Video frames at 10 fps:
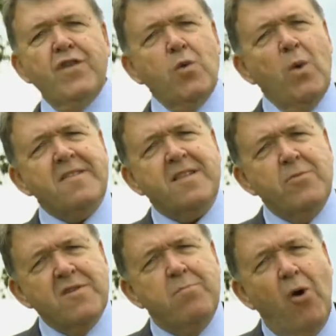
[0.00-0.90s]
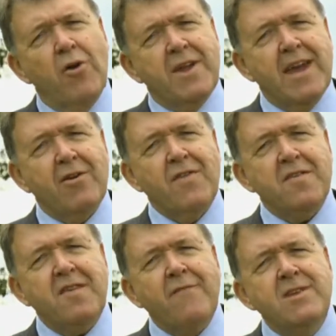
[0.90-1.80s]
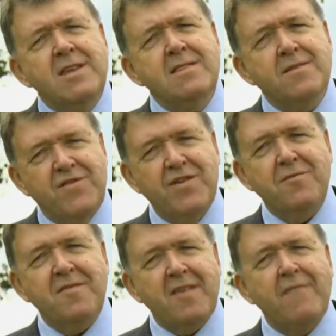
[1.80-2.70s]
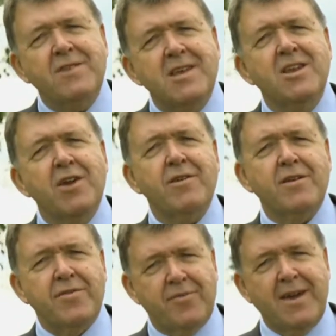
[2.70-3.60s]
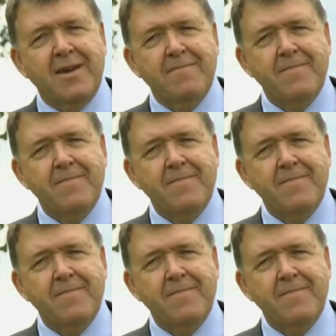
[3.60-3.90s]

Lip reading: John Wesley was born here on the 17th of June, 1703.